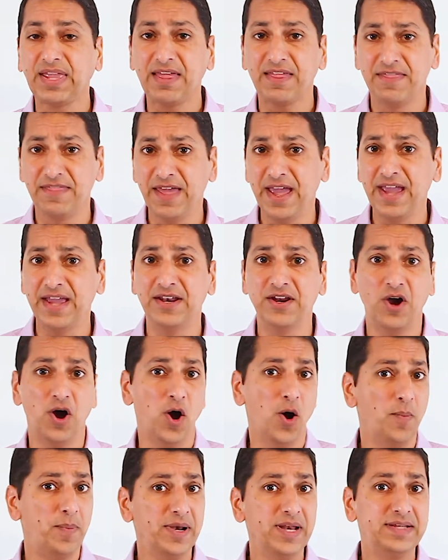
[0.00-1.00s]
Then
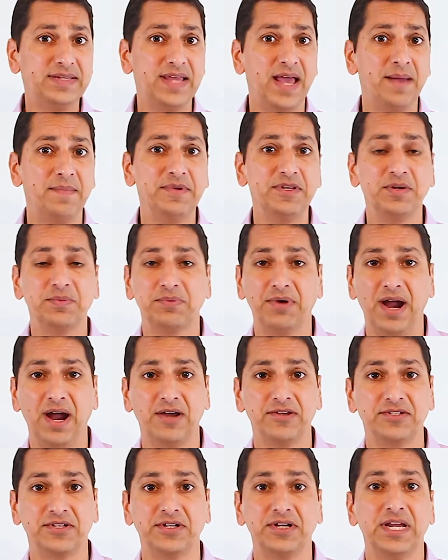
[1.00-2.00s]
open a tab in your
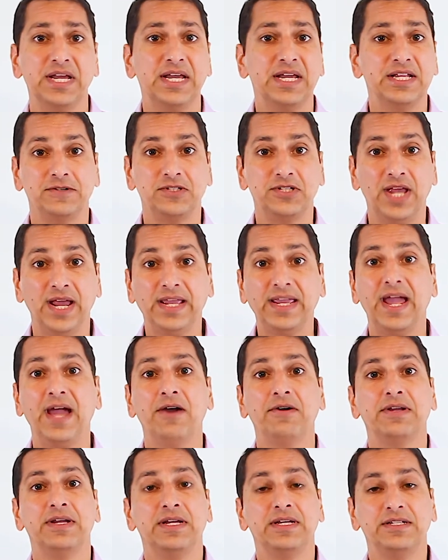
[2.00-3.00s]
browser, check
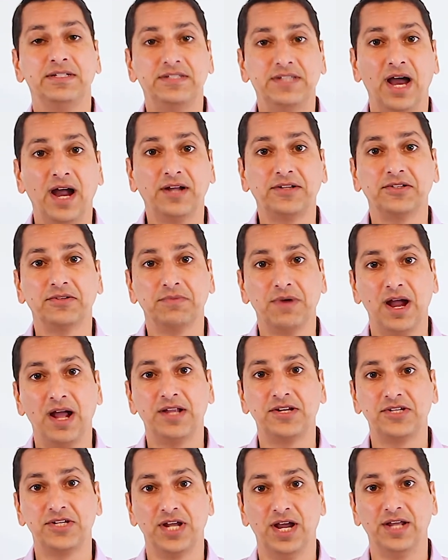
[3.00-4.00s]
out
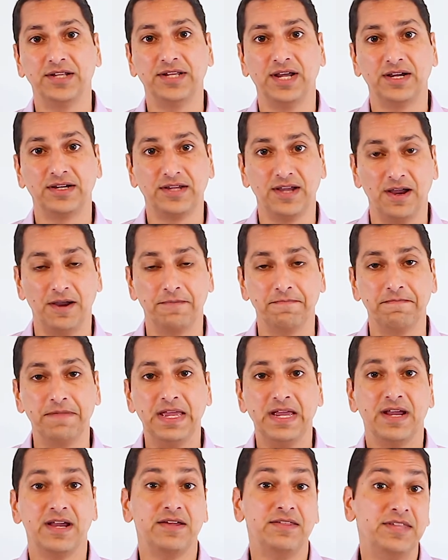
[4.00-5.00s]
drrodshaw.com.
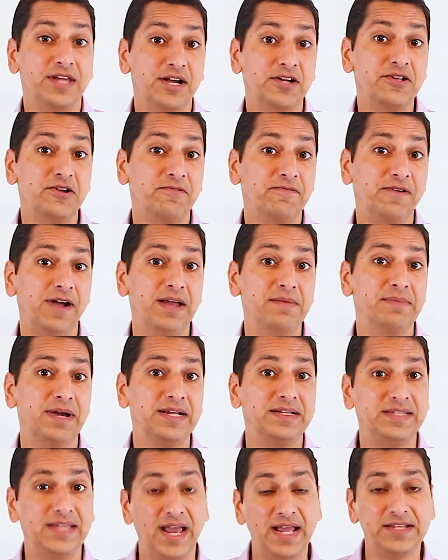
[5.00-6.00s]
There you'll find
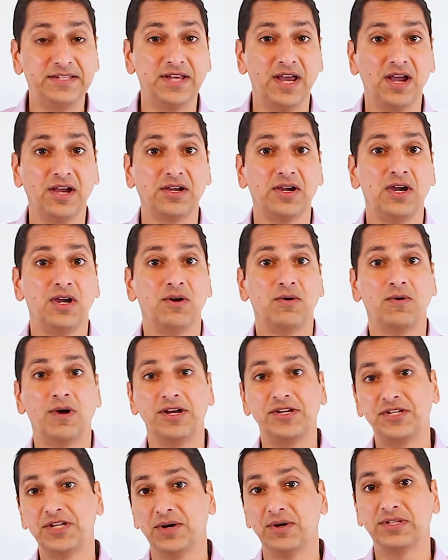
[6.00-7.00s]
my TED Talk, where
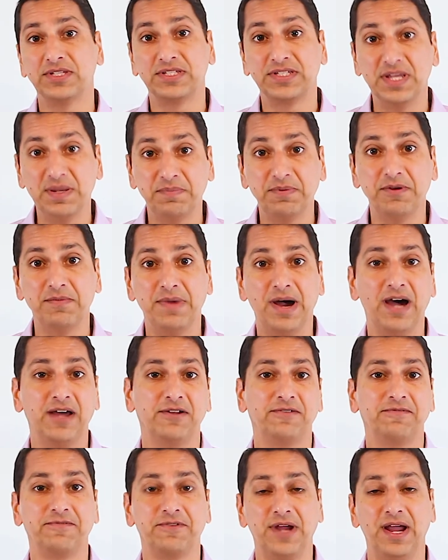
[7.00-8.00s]
I show a simple
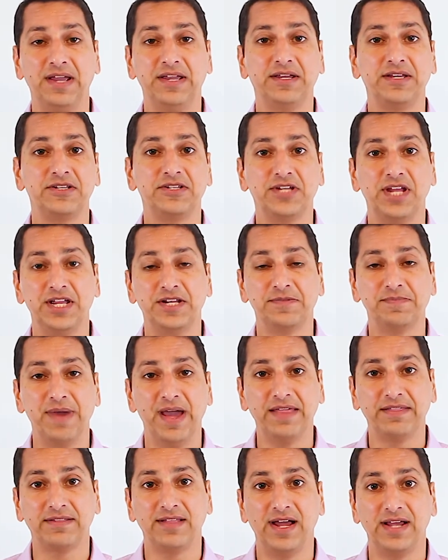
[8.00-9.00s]
model for how you can change
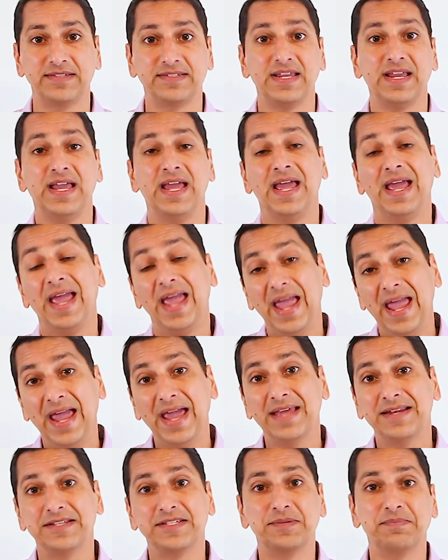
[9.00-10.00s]
math class.
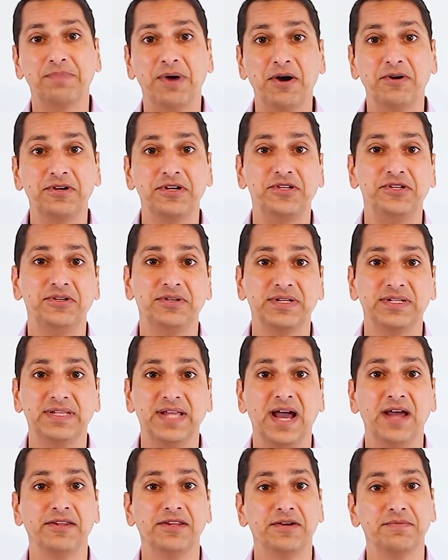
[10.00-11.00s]
And as a bonus, you can
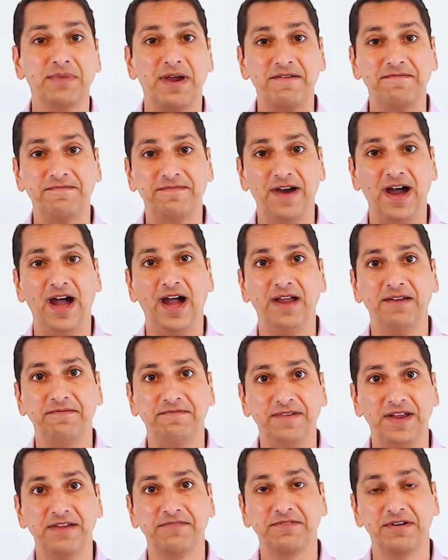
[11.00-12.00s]
download my 5
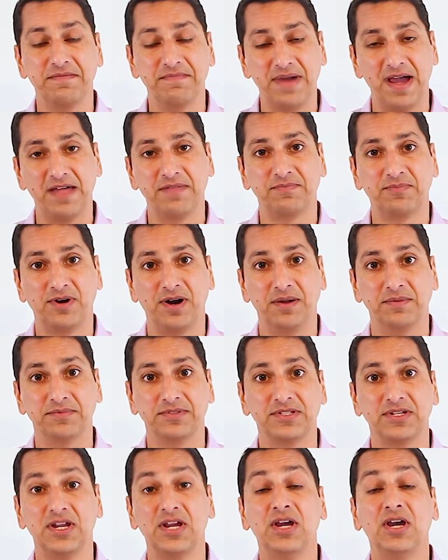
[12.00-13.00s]
favorite math
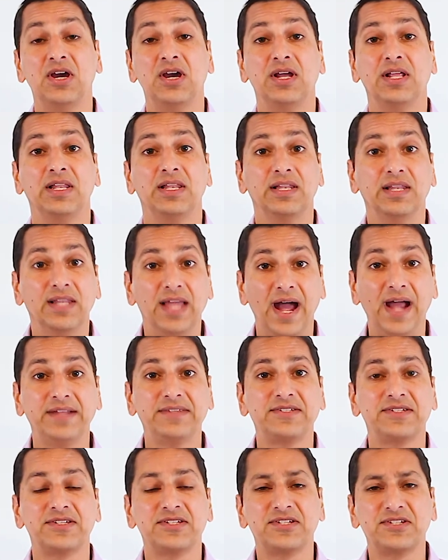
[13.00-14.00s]
problems.
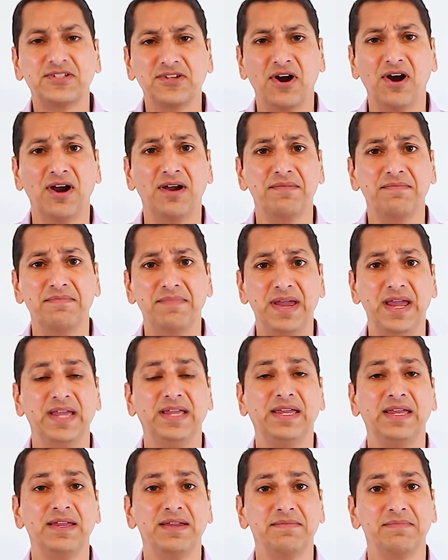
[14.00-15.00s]
Let's start
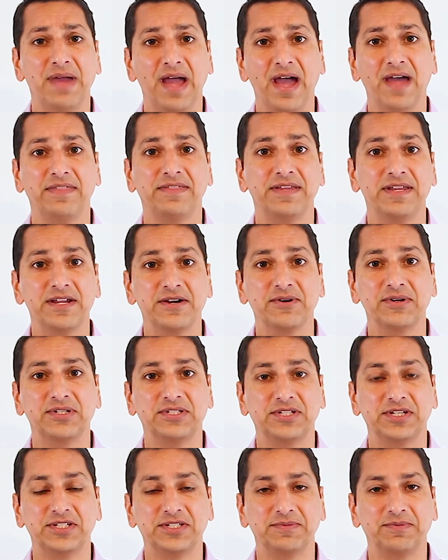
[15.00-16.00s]
making math
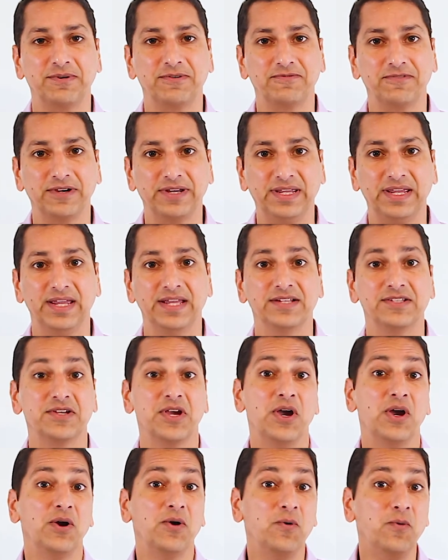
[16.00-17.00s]
irresistible for kids.
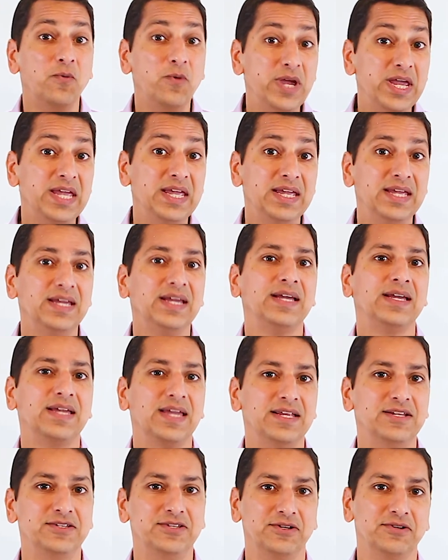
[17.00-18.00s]
We
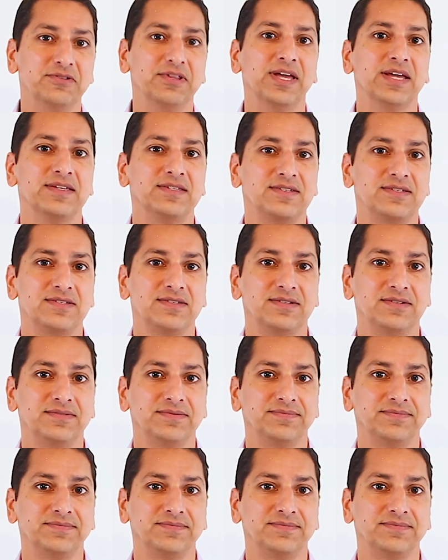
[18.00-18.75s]
can do this.